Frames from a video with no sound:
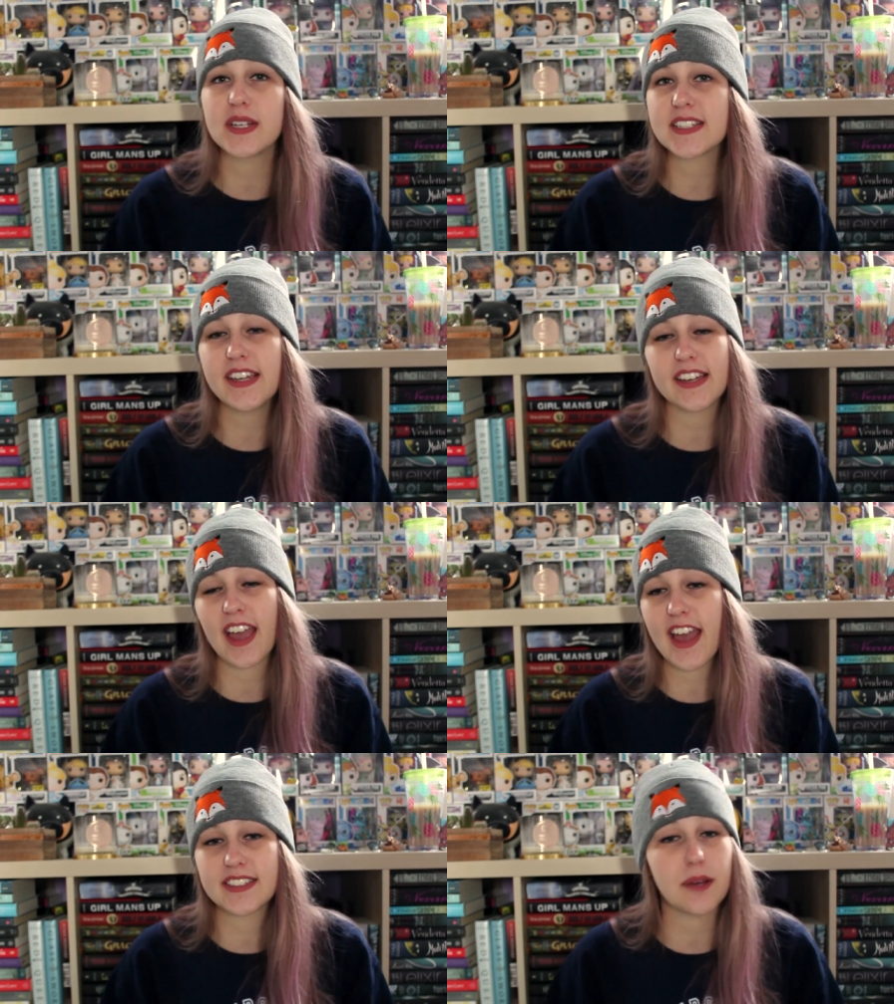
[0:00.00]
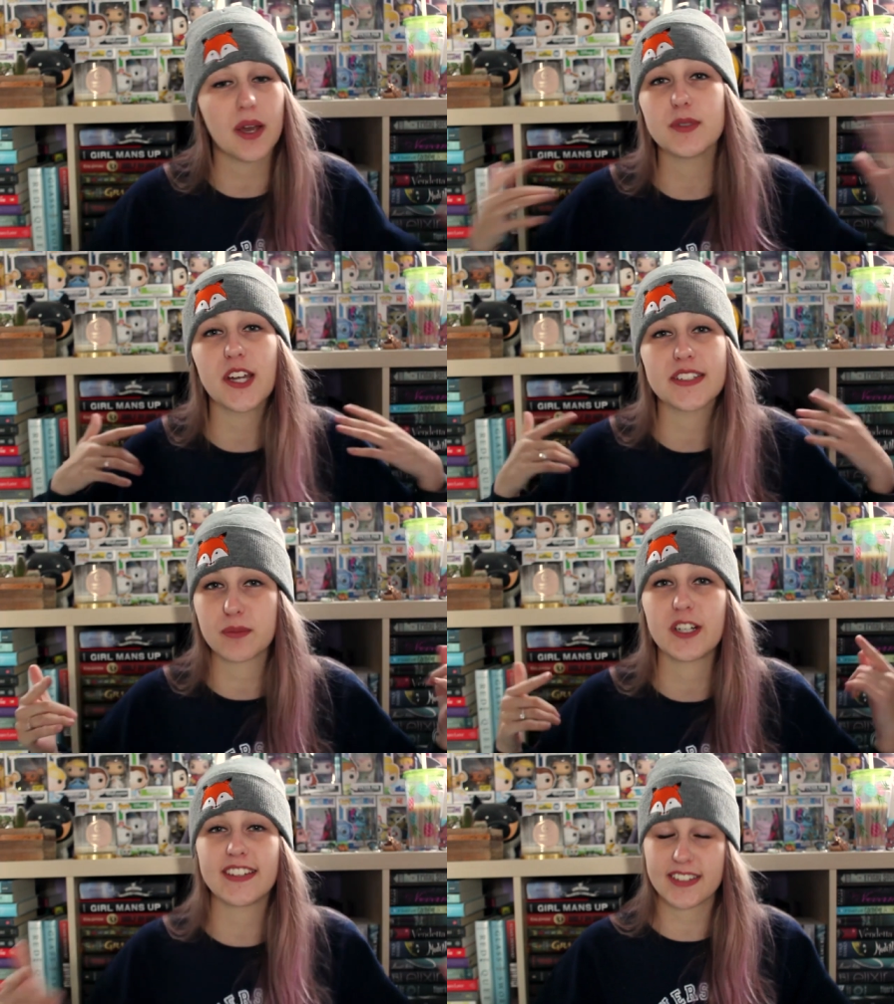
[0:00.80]
miss thing, and sometimes you get
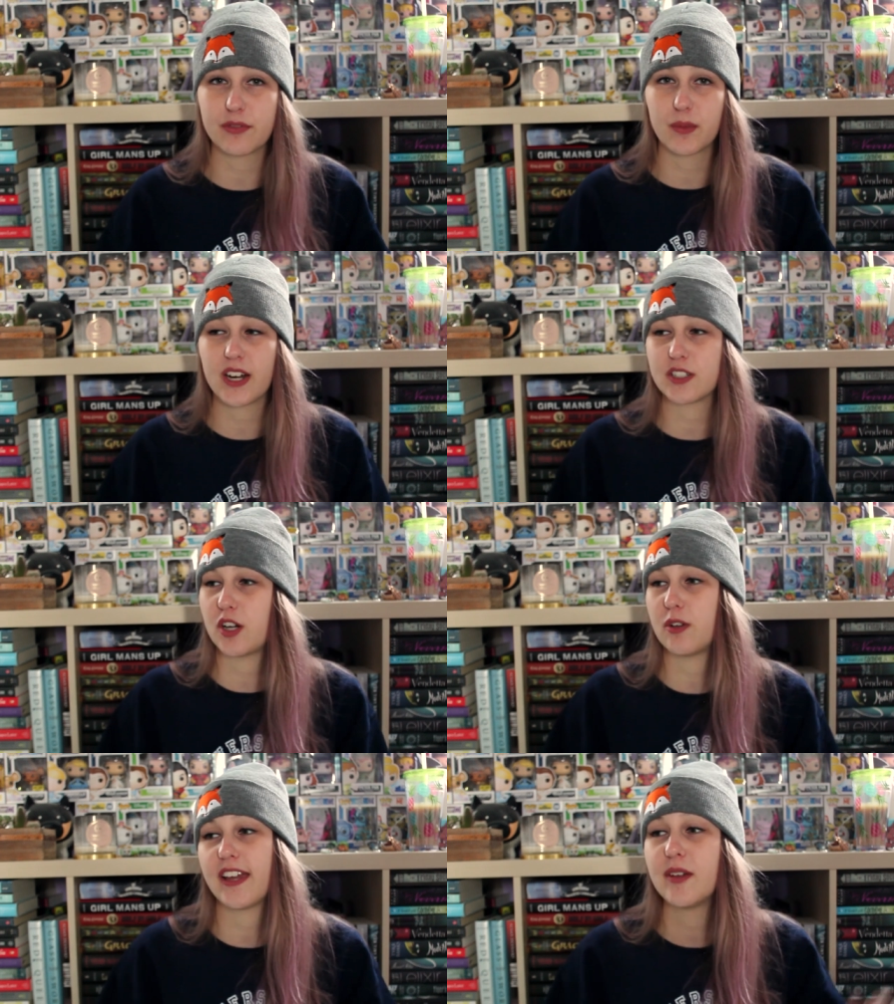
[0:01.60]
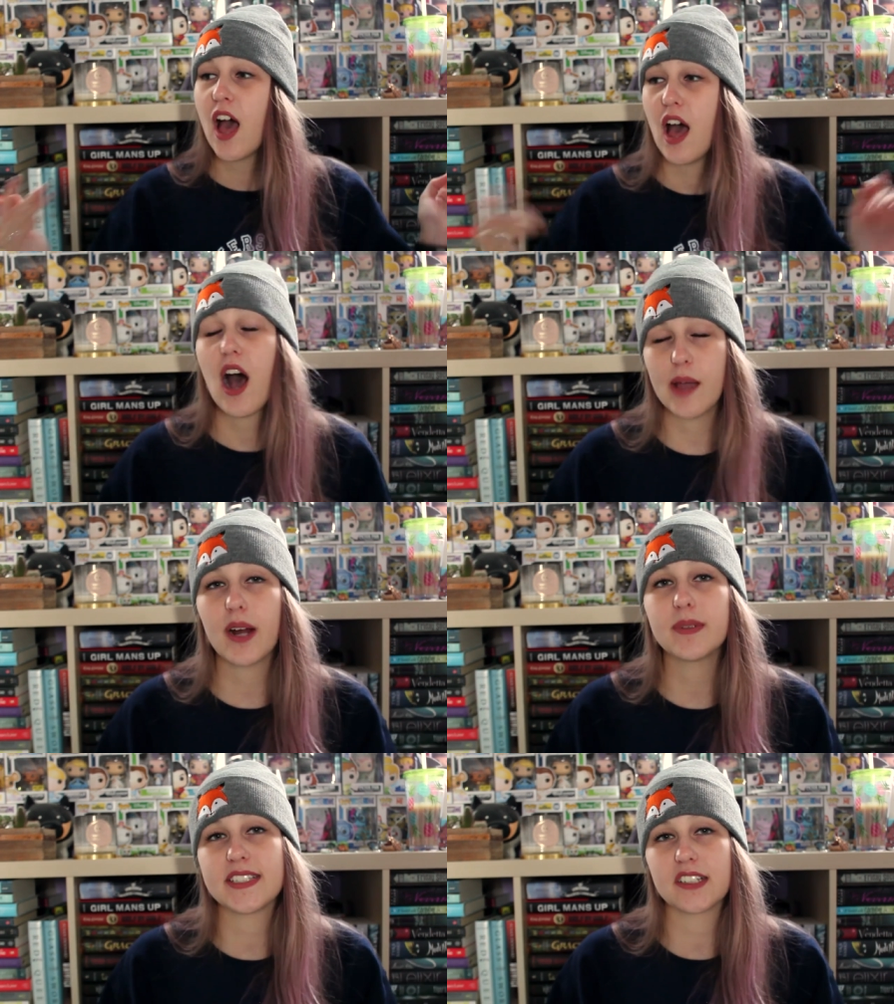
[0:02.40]
some great stuff from there, so like, I'm
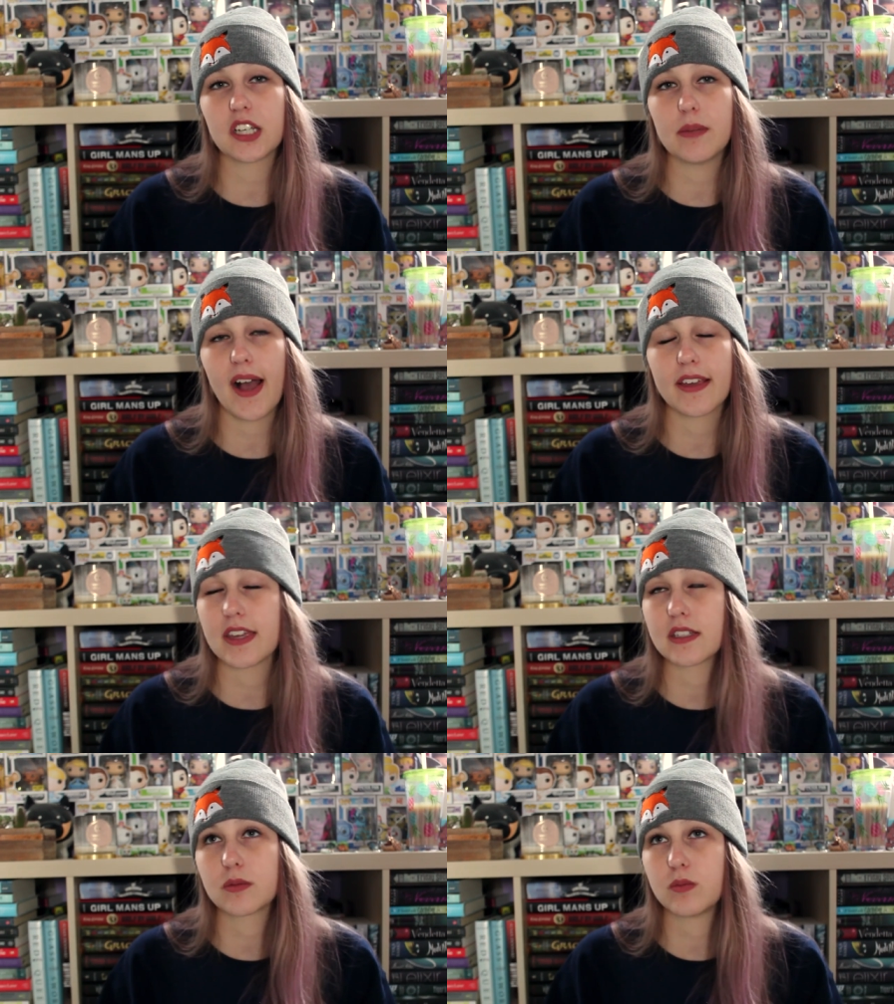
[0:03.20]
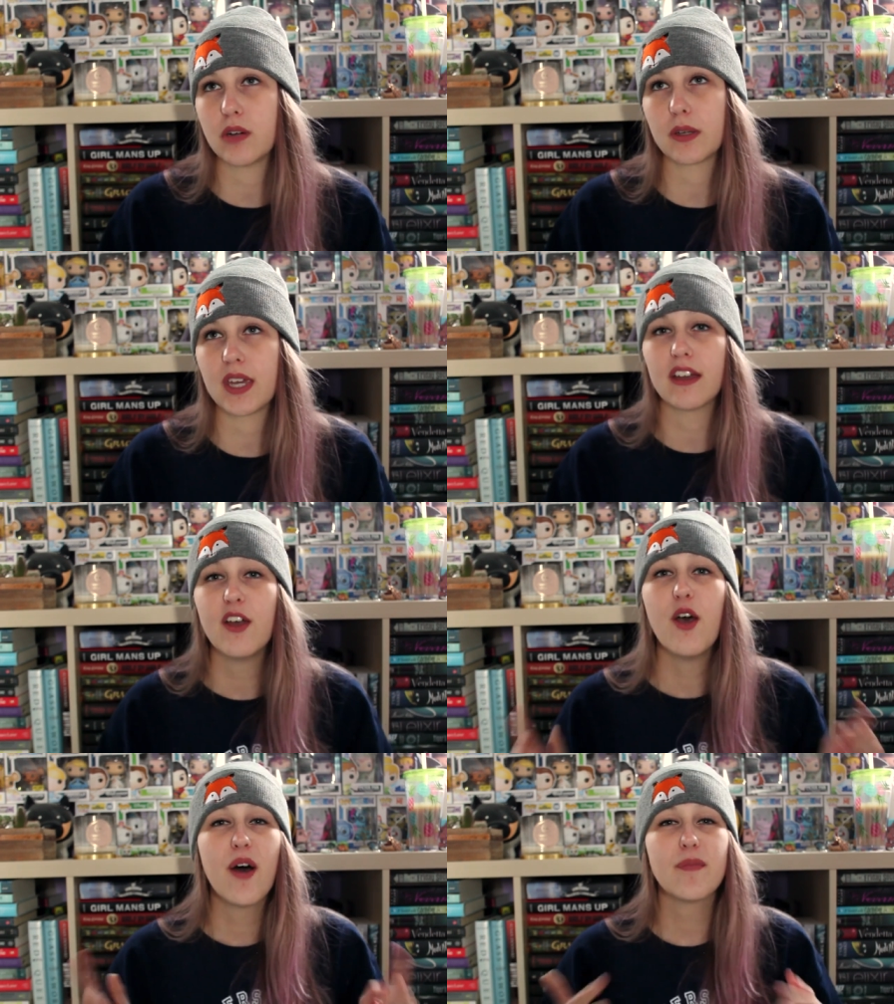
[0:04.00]
probably still gonna keep buying things, knowing me.
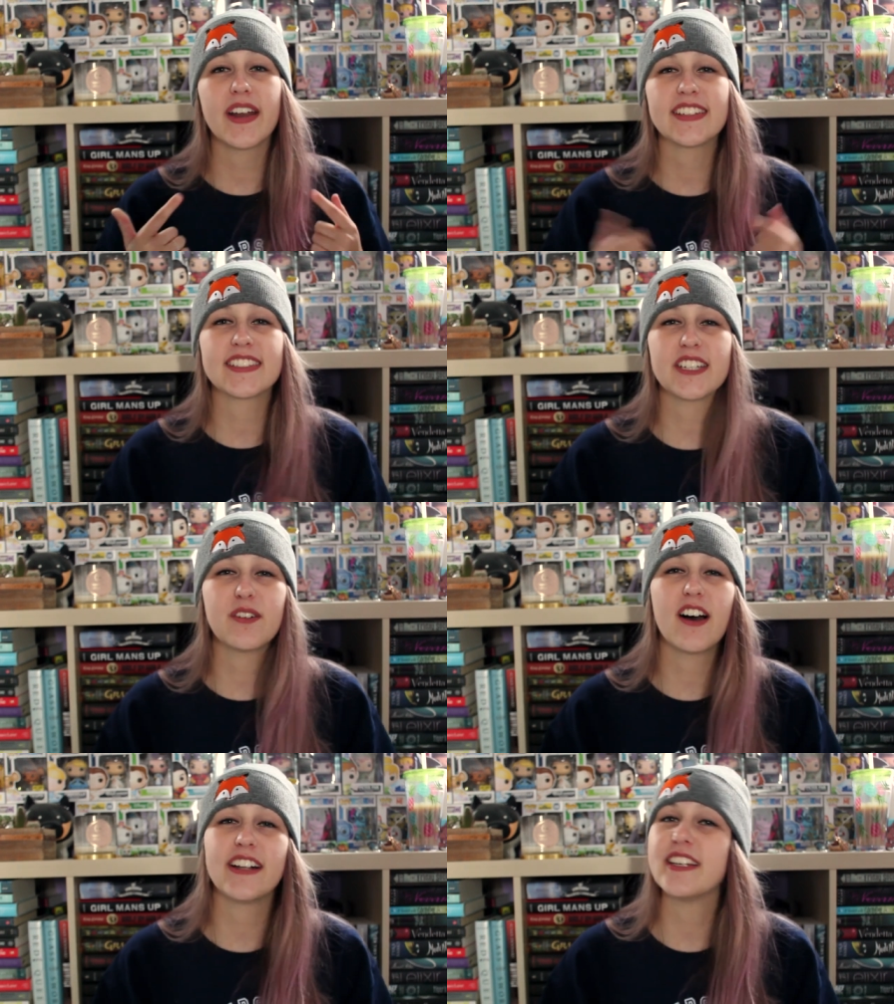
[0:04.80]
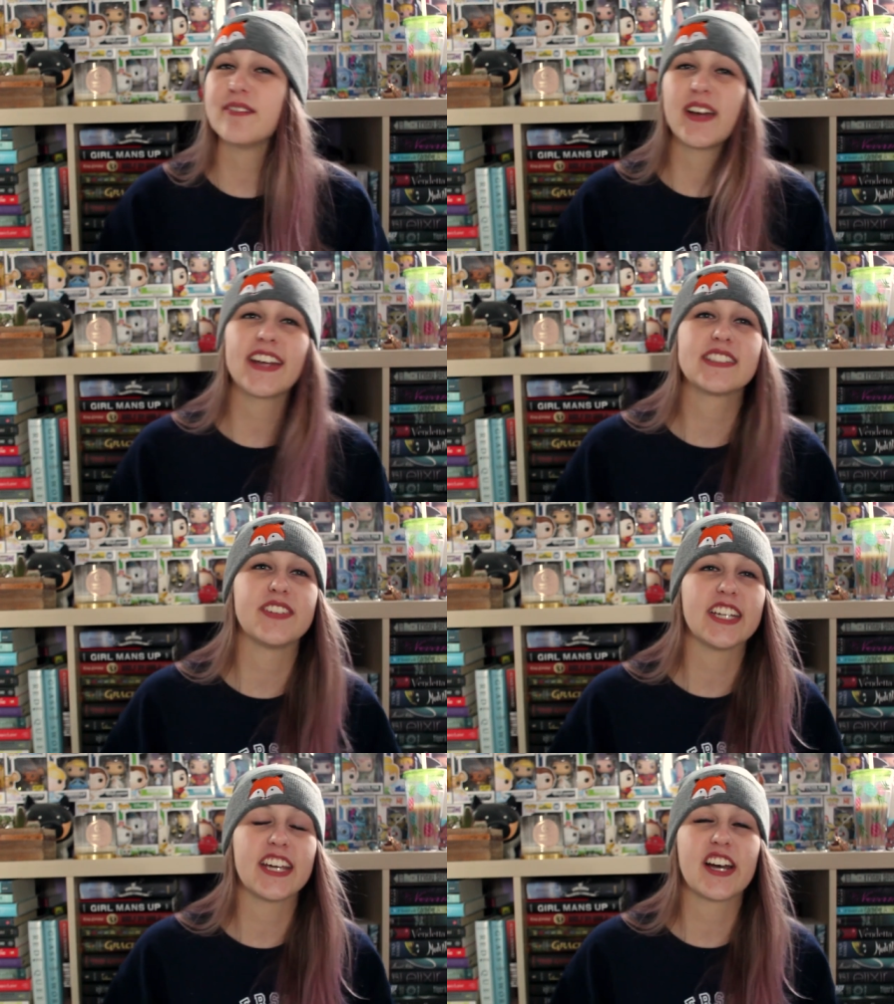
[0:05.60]
But I'll see you all in my next
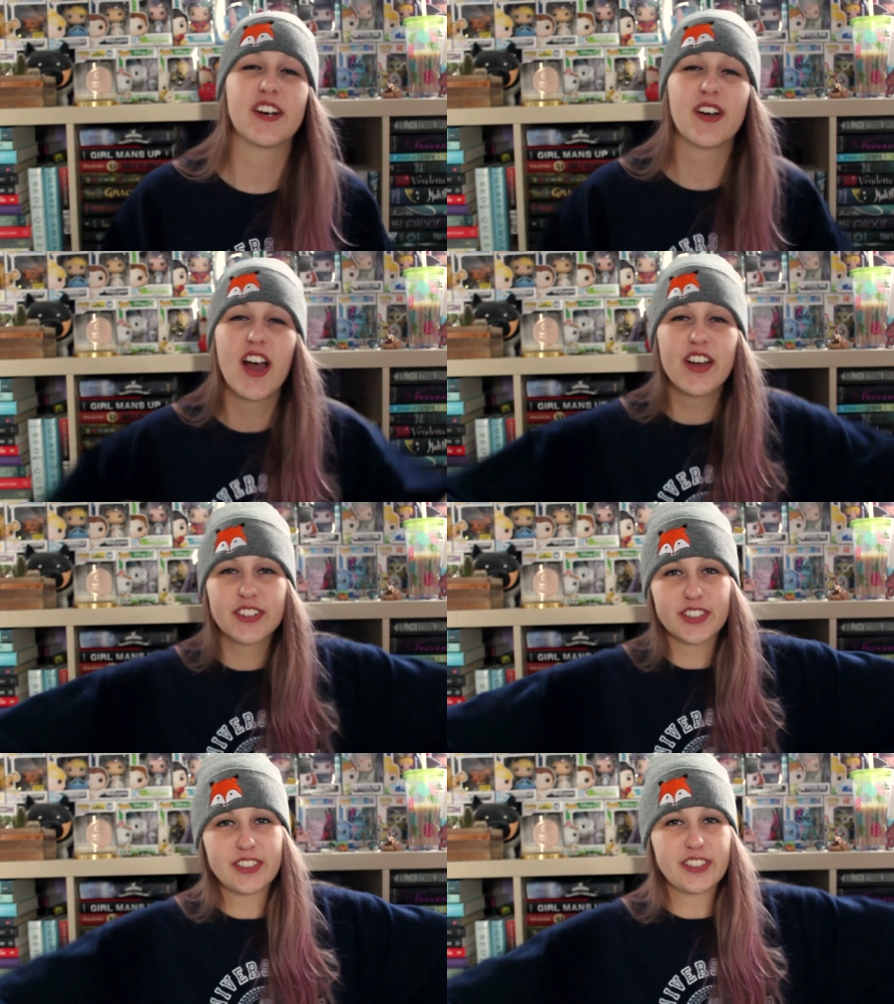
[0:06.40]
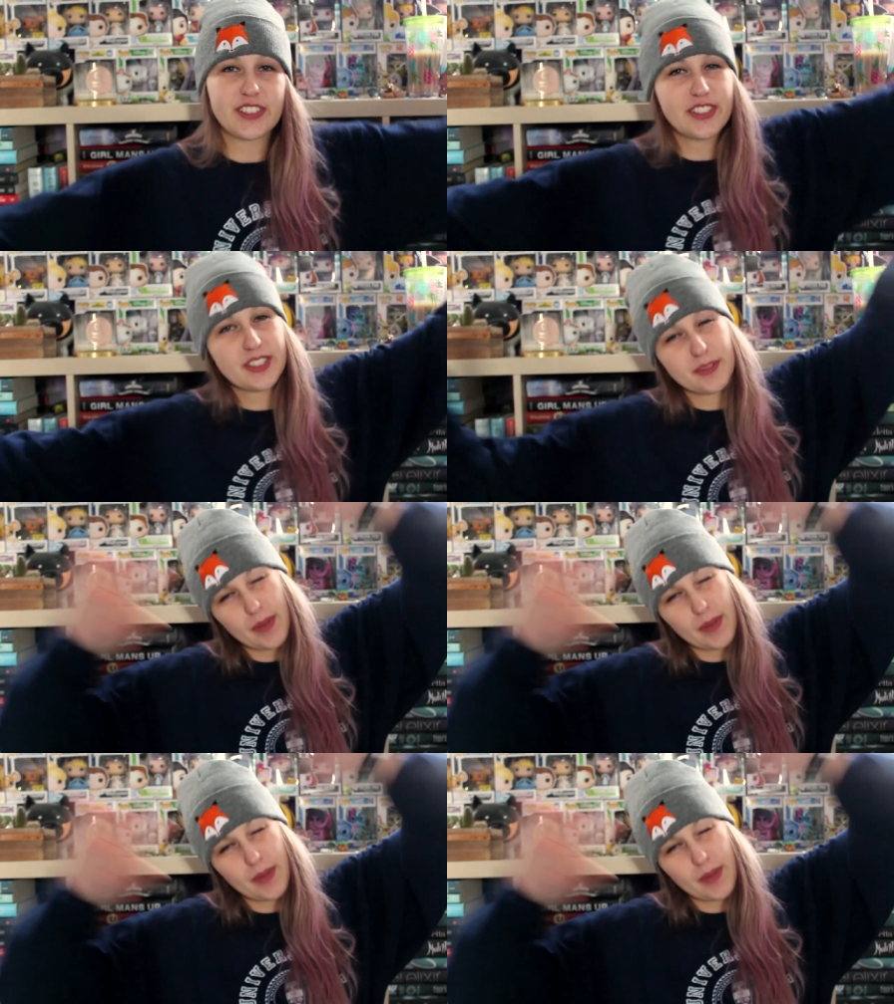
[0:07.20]
video. Goodbye!